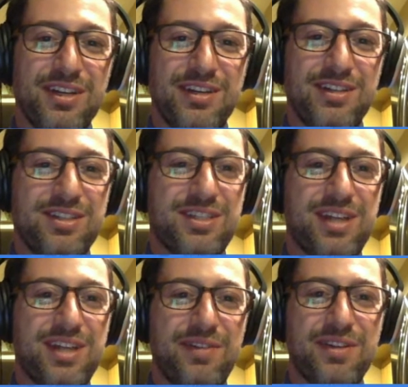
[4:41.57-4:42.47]
just
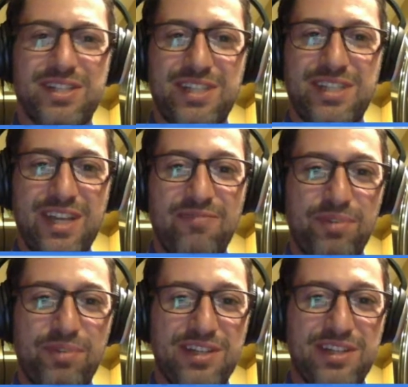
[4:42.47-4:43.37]
having a safe
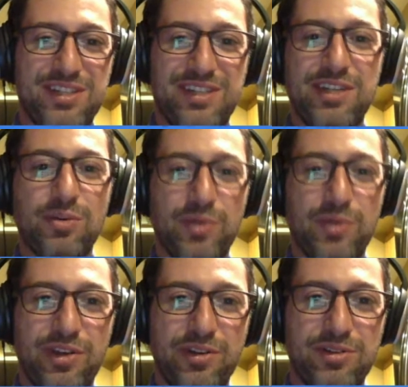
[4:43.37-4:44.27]
place to deal with
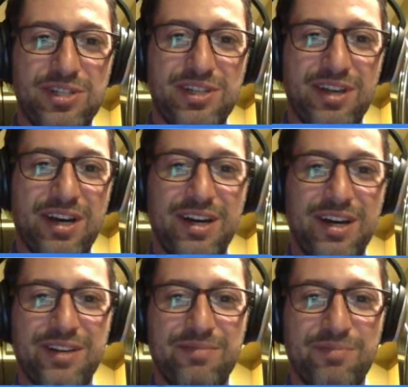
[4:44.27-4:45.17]
those
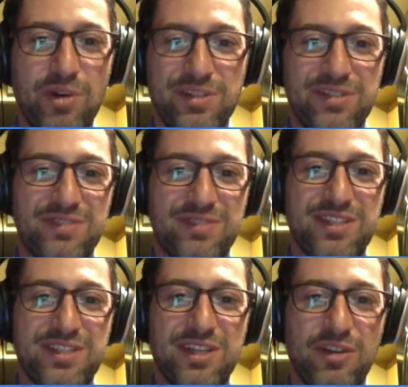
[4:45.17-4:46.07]
moments of
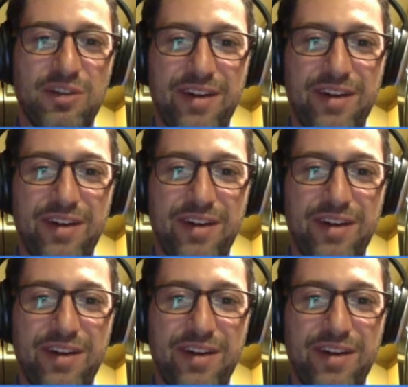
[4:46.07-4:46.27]
self-doubt?